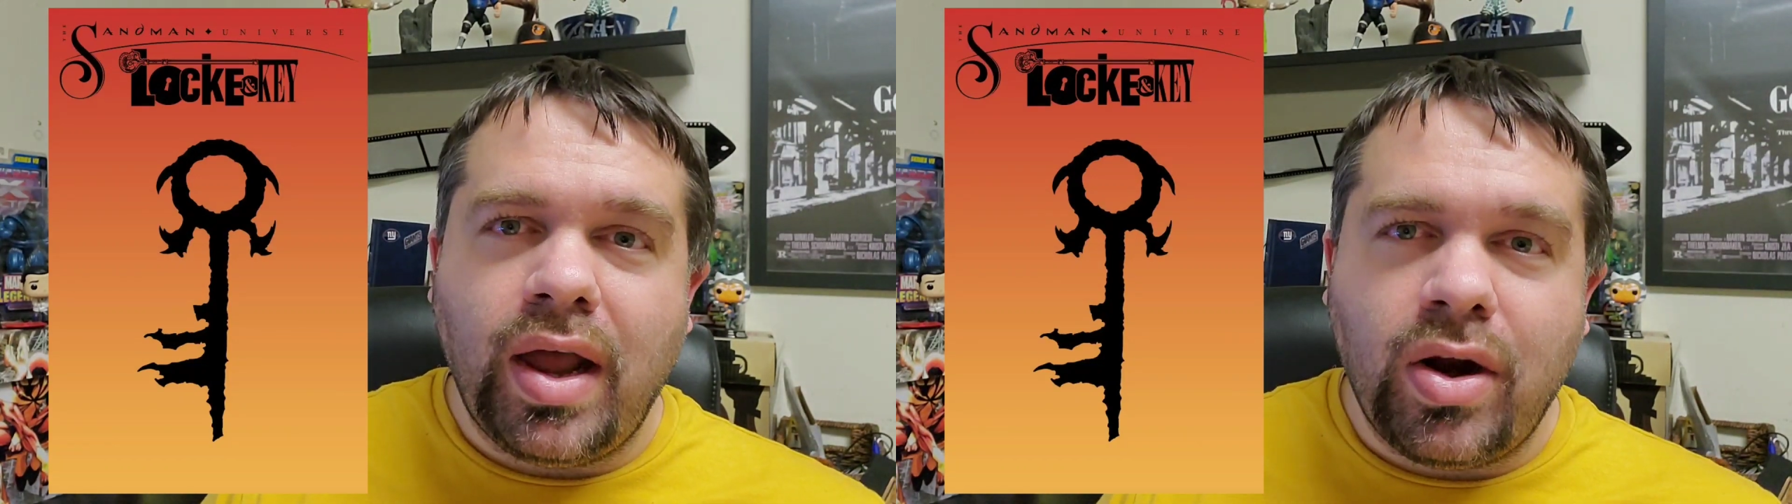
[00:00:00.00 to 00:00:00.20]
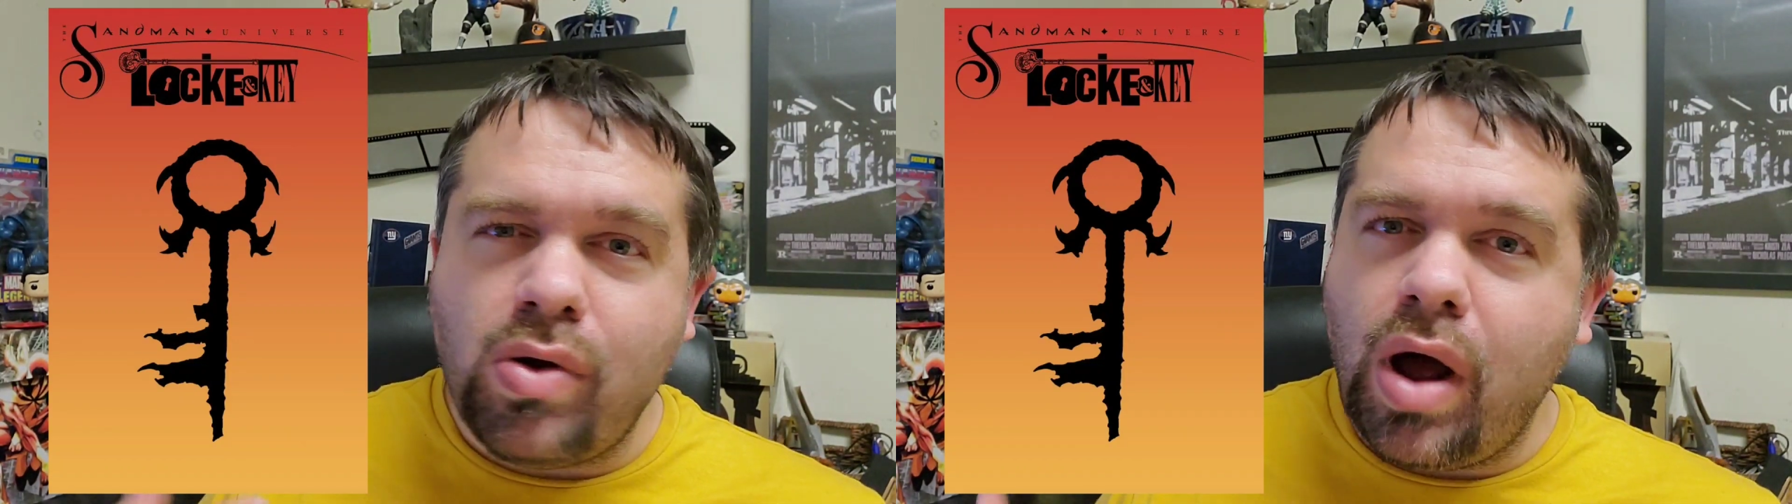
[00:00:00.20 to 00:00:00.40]
I
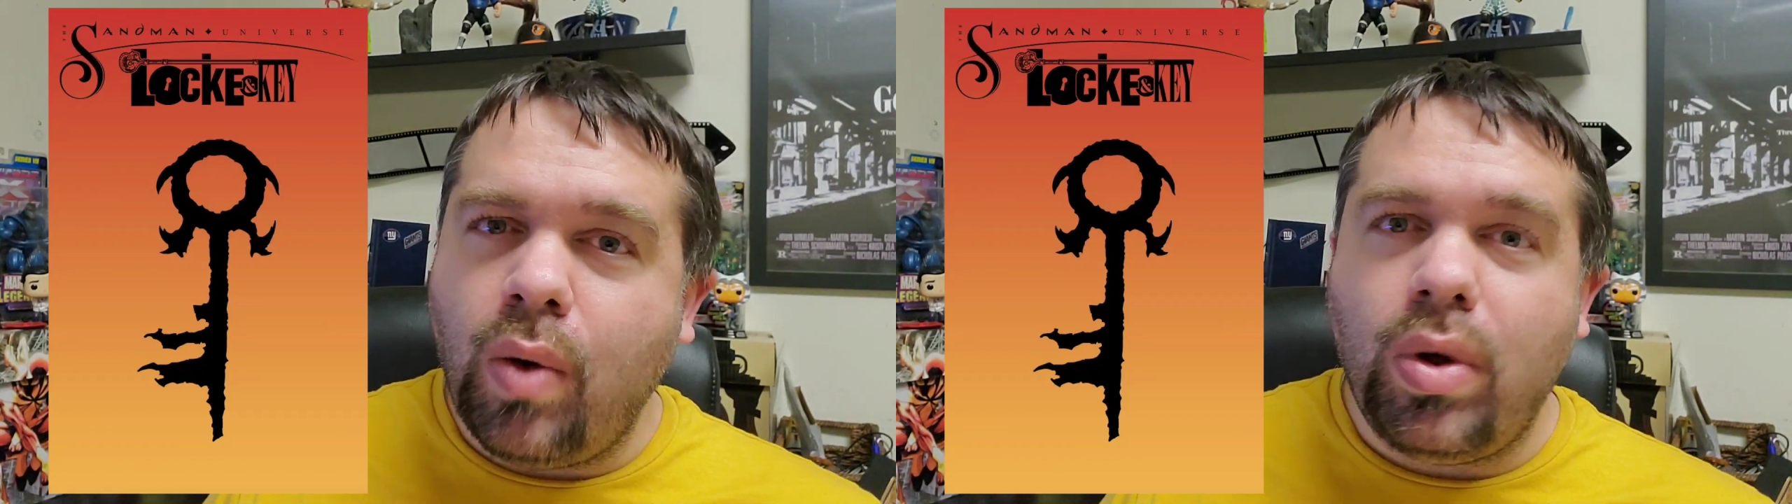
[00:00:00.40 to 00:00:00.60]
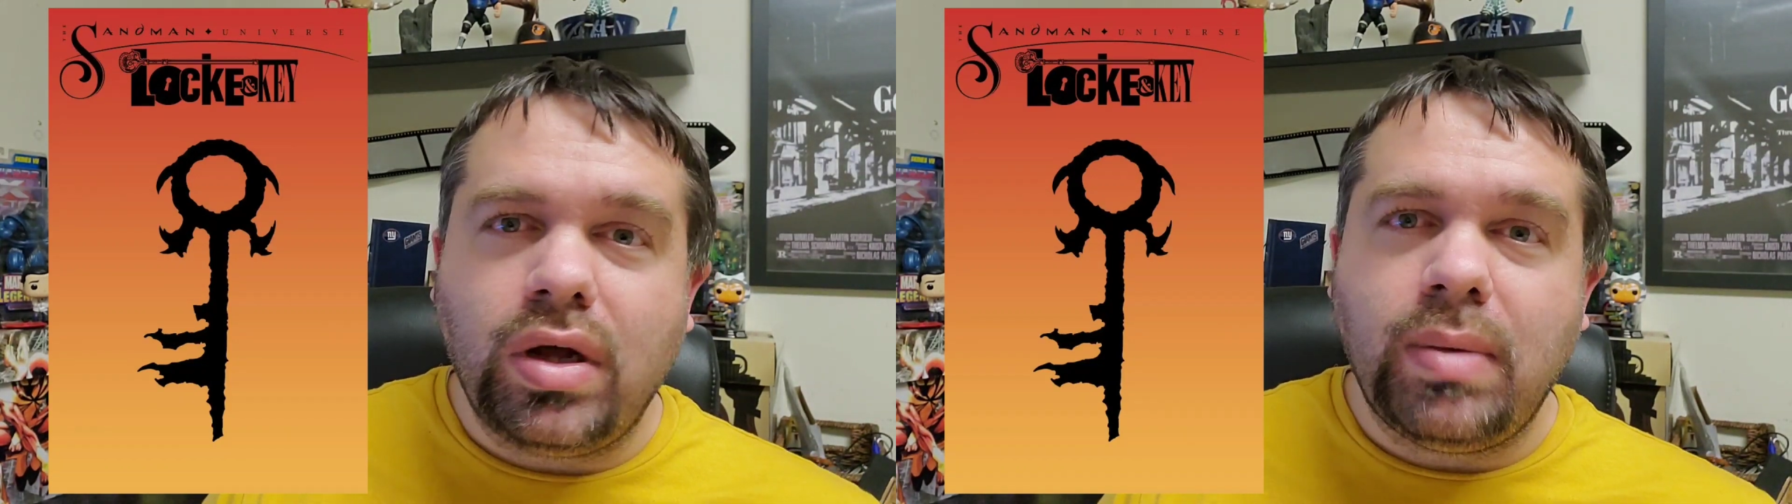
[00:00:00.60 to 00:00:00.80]
don't know how
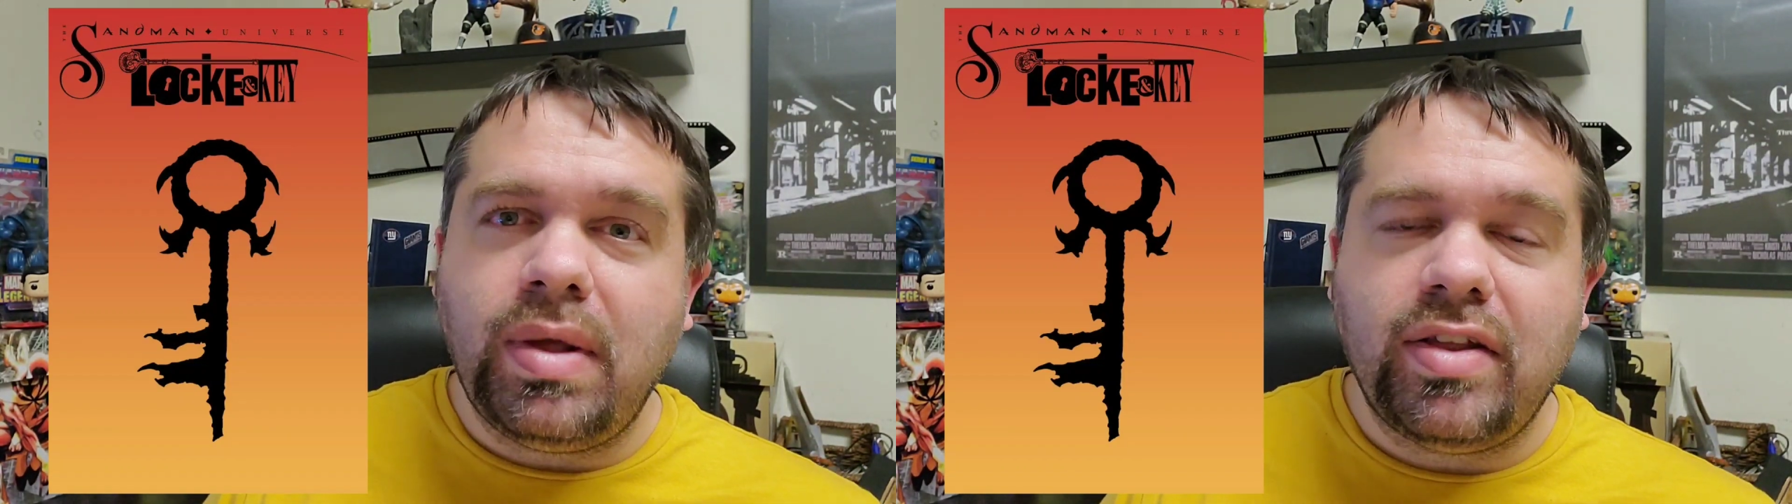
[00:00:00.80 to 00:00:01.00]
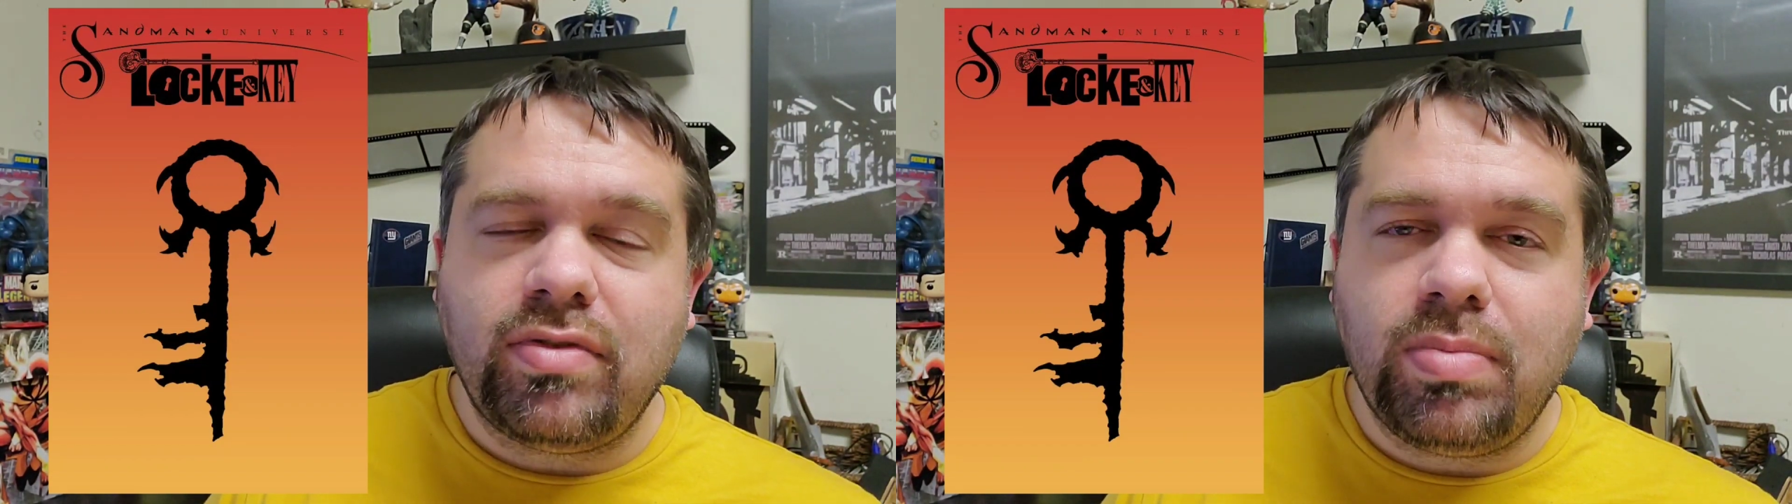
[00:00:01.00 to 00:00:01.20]
welcoming
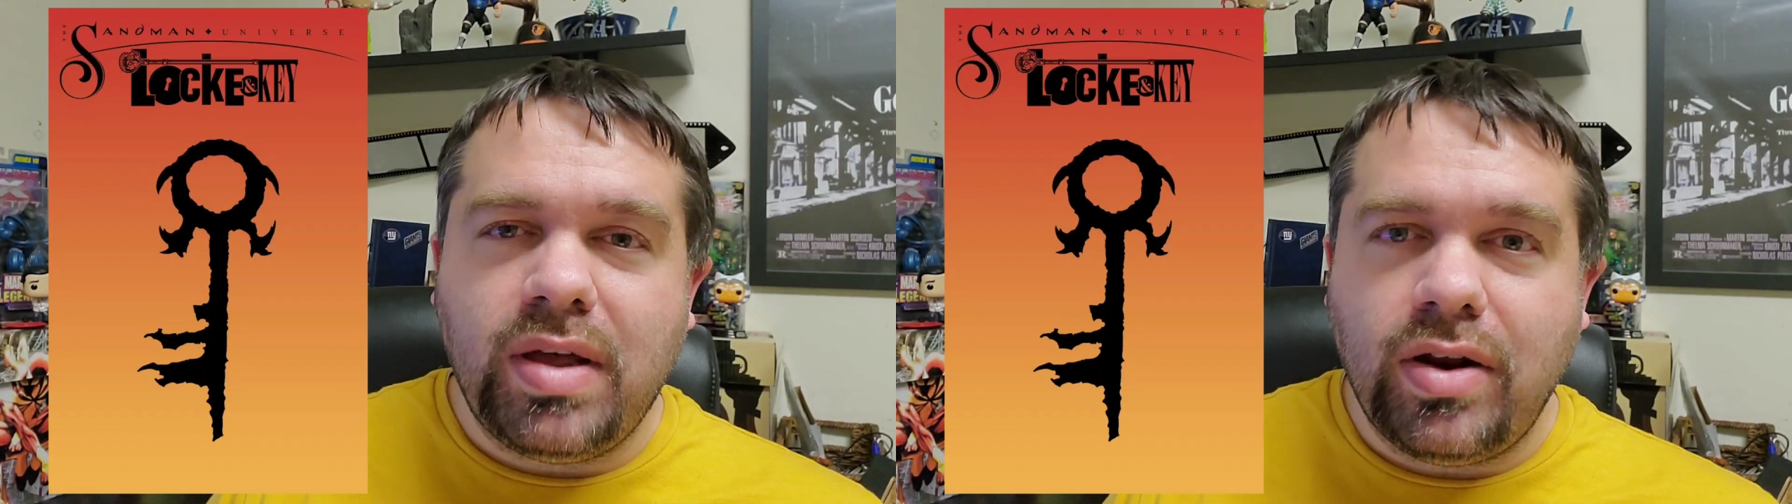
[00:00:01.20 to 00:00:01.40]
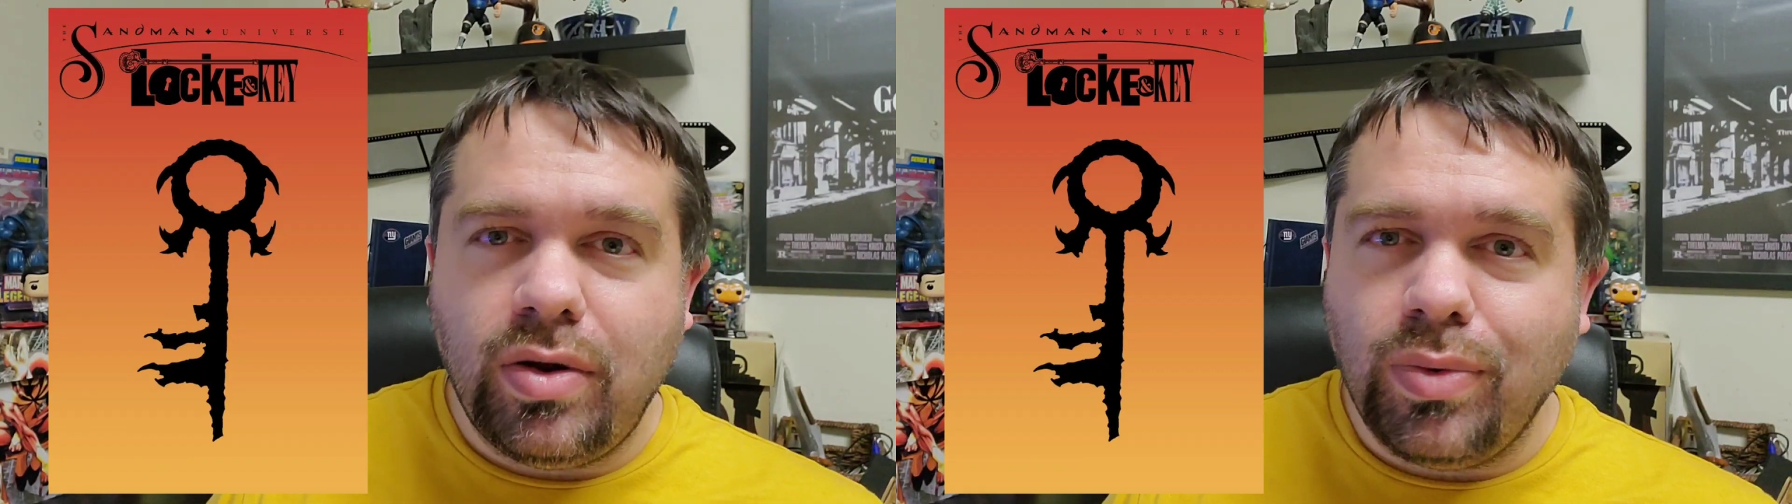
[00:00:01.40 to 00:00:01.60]
this will be
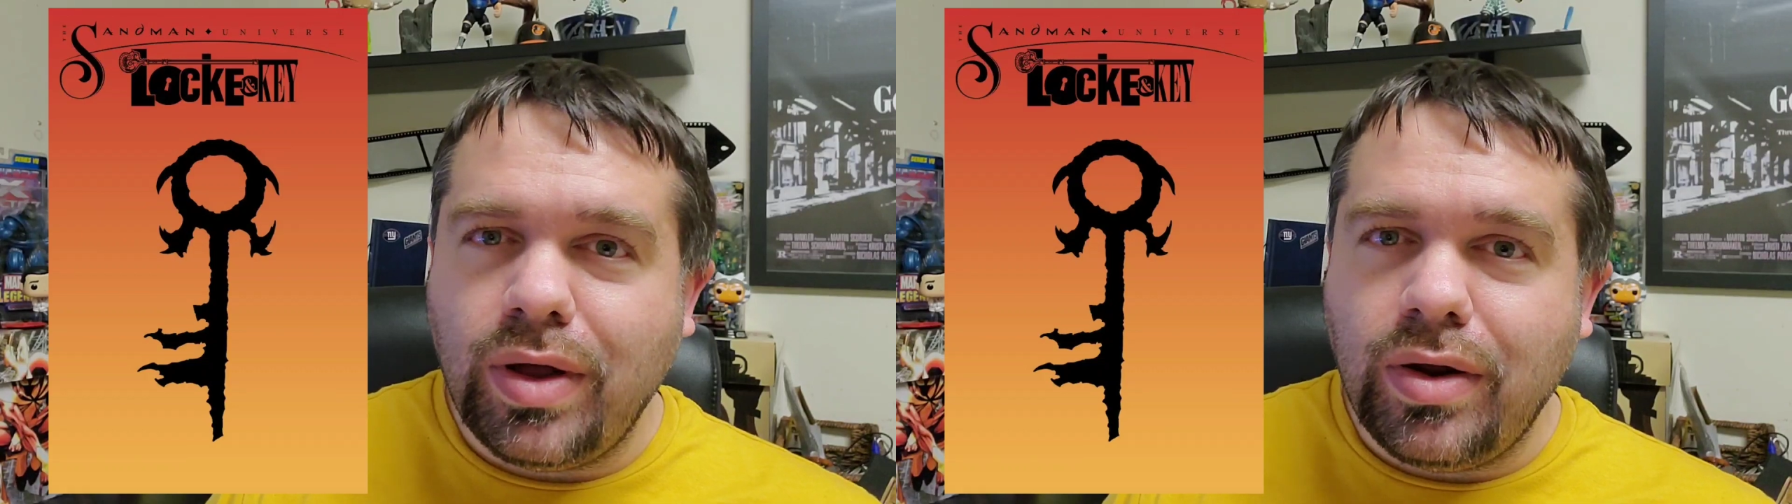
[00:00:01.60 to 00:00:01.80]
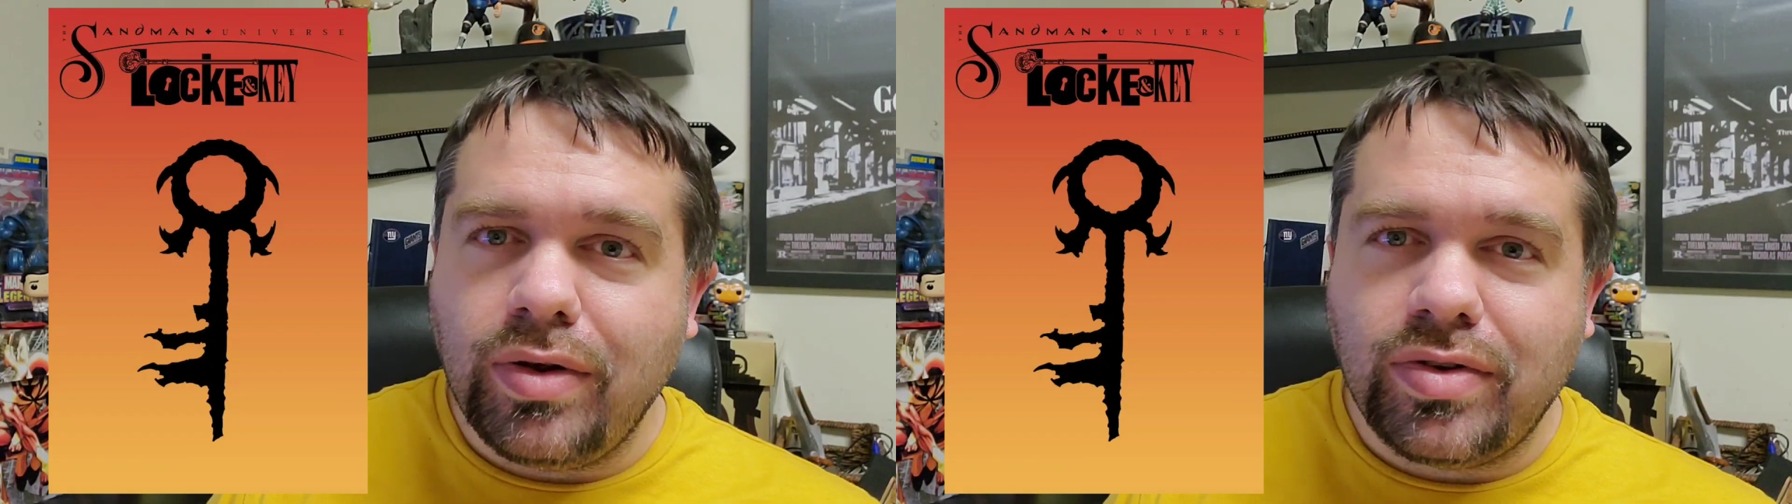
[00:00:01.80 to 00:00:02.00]
to new
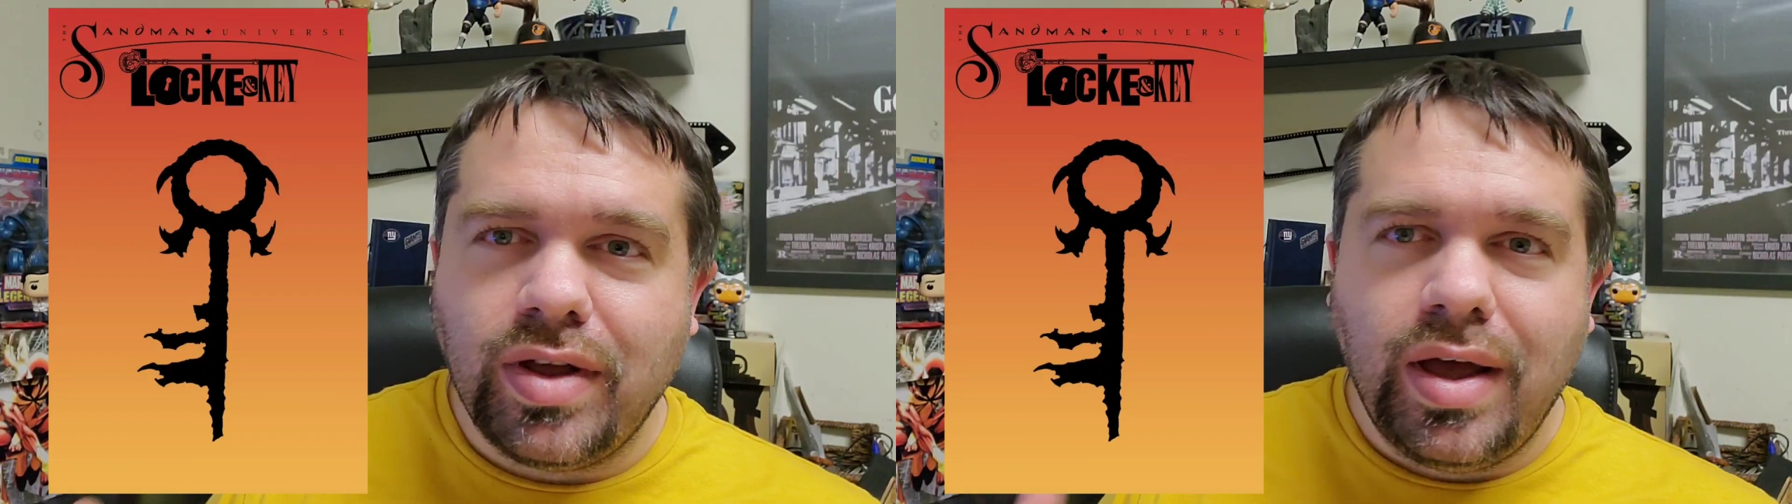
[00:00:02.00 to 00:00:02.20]
readers